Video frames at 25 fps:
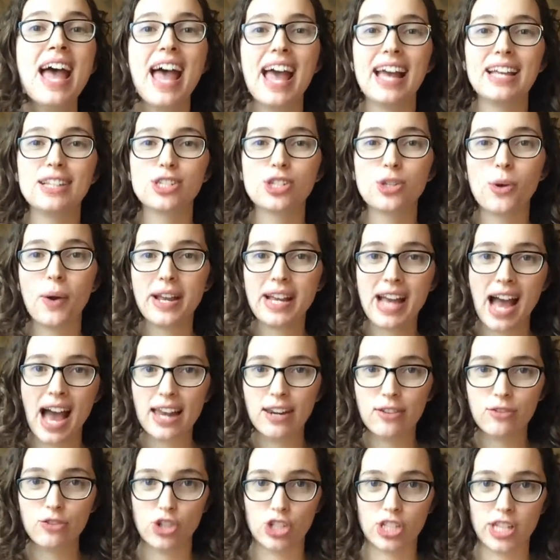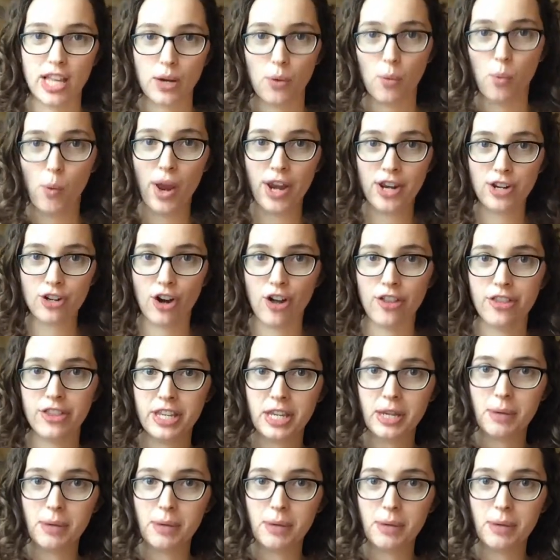And so I kind of just like went on